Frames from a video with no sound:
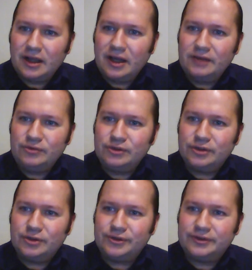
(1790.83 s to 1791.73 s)
Have you
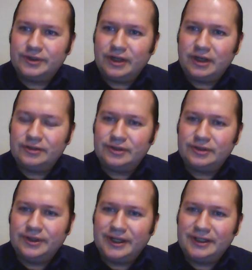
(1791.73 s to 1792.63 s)
noticed that
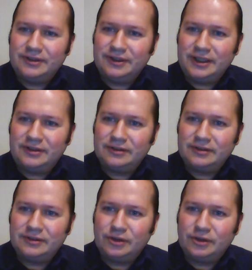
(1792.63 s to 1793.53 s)
until the
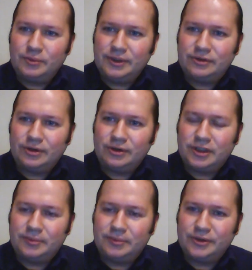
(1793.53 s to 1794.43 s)
1980s, nobody
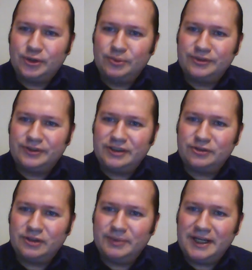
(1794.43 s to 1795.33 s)
talked about
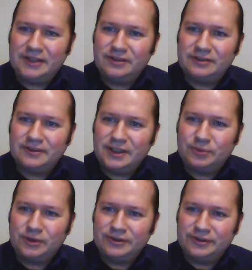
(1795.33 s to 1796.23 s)
homosexual marriages?
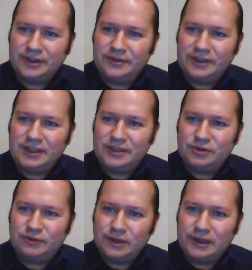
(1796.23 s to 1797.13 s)
It wasn't even an
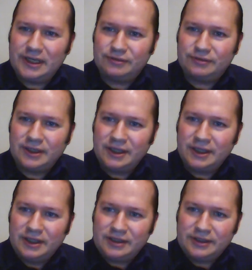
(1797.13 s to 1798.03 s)
issue for the left.
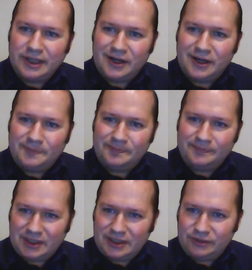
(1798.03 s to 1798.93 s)
Now,
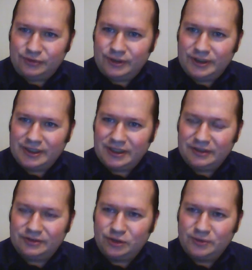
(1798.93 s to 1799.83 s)
if you're
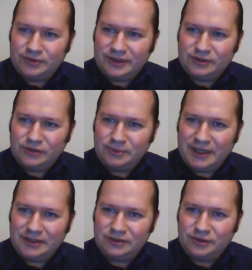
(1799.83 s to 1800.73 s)
against homosexual
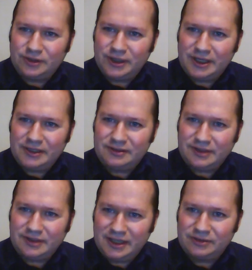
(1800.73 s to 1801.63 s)
marriages, you're a
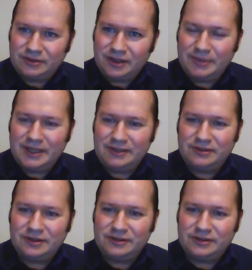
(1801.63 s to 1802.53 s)
hater.
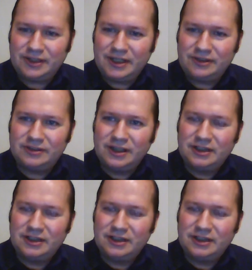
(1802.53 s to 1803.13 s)
Amazing this change.